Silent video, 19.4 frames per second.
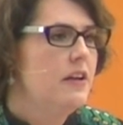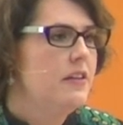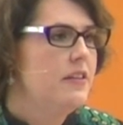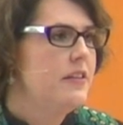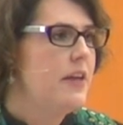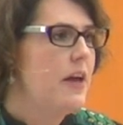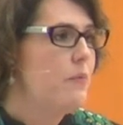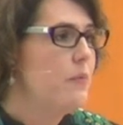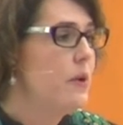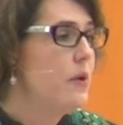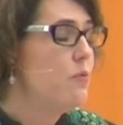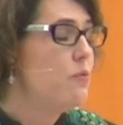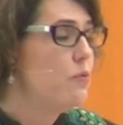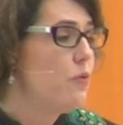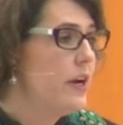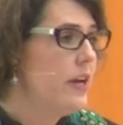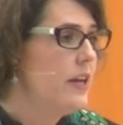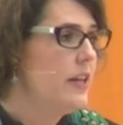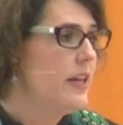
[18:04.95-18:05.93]
that we
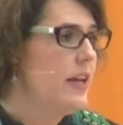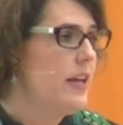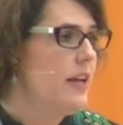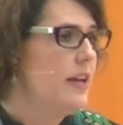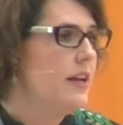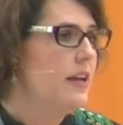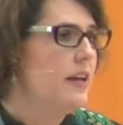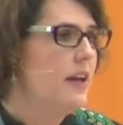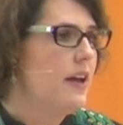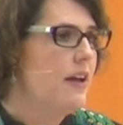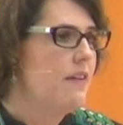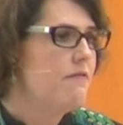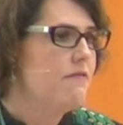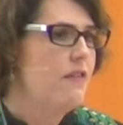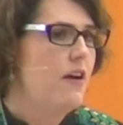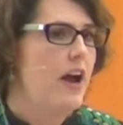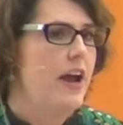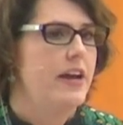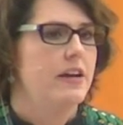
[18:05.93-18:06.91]
really
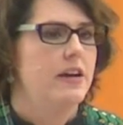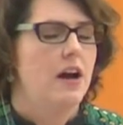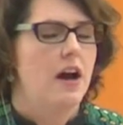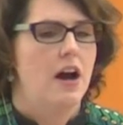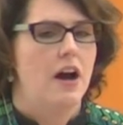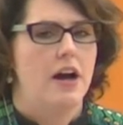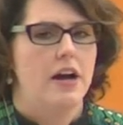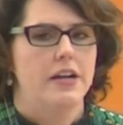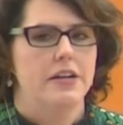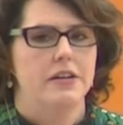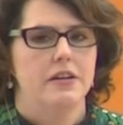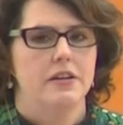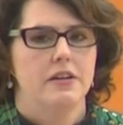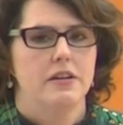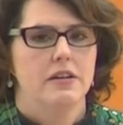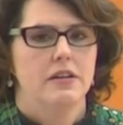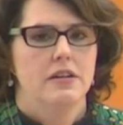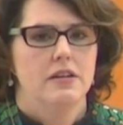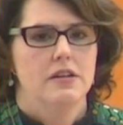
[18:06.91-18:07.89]
invite God
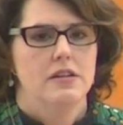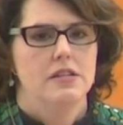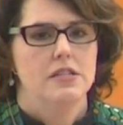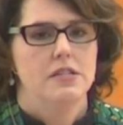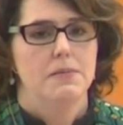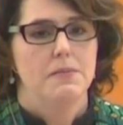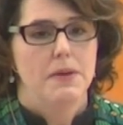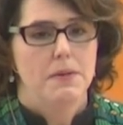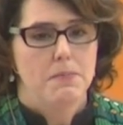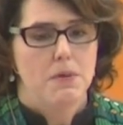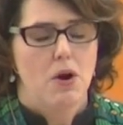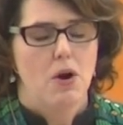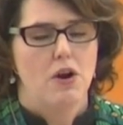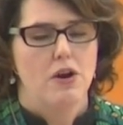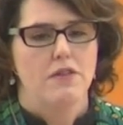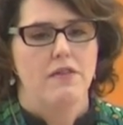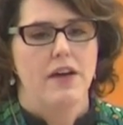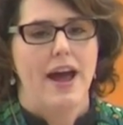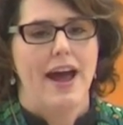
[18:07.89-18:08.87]
to be
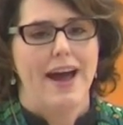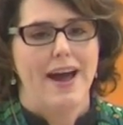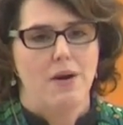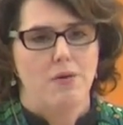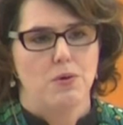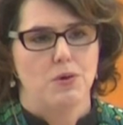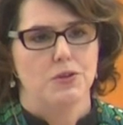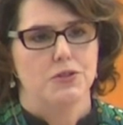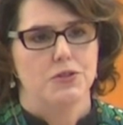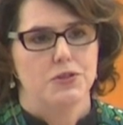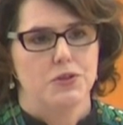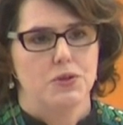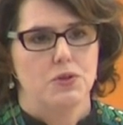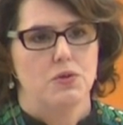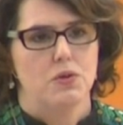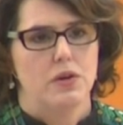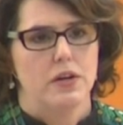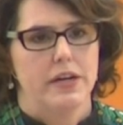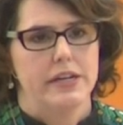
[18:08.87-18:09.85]
part of our
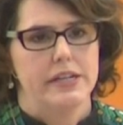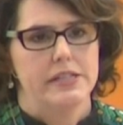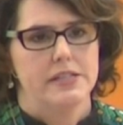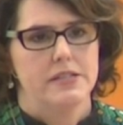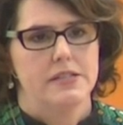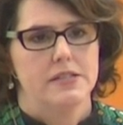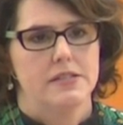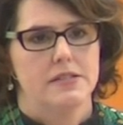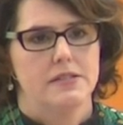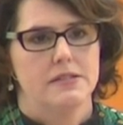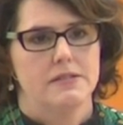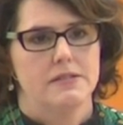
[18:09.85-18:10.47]
stories.